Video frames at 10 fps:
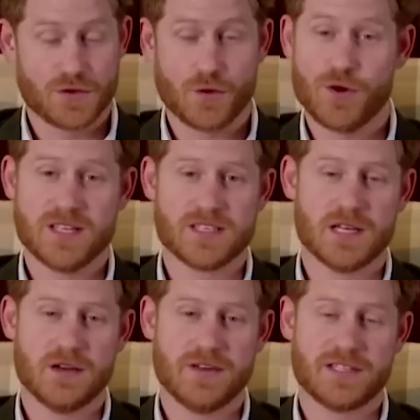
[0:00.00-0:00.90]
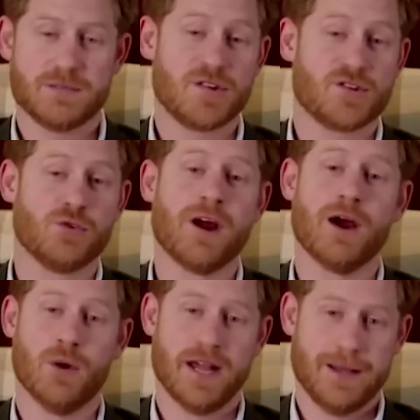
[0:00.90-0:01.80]
healing, of stepping
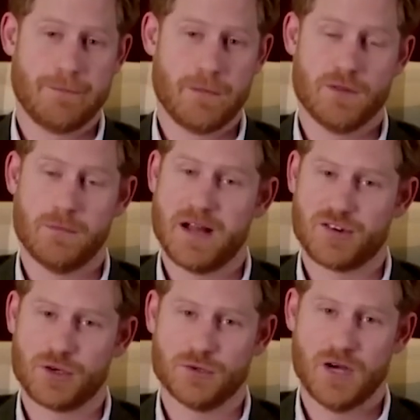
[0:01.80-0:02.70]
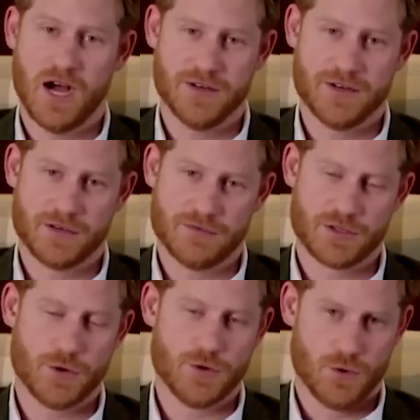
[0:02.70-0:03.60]
into a new identity. The
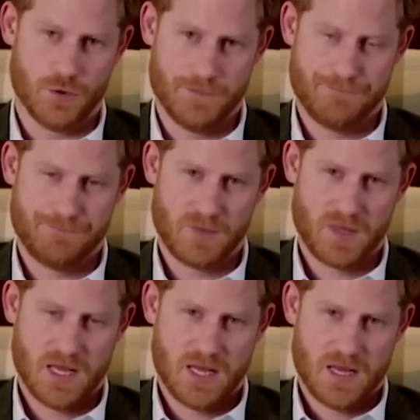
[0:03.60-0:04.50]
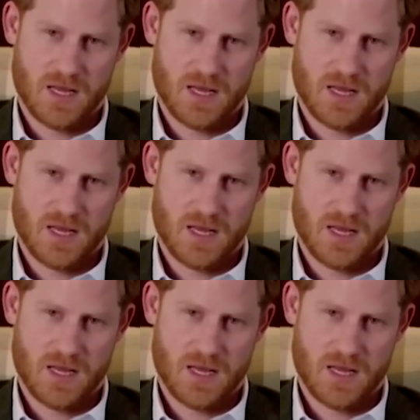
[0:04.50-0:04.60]
black and white maternity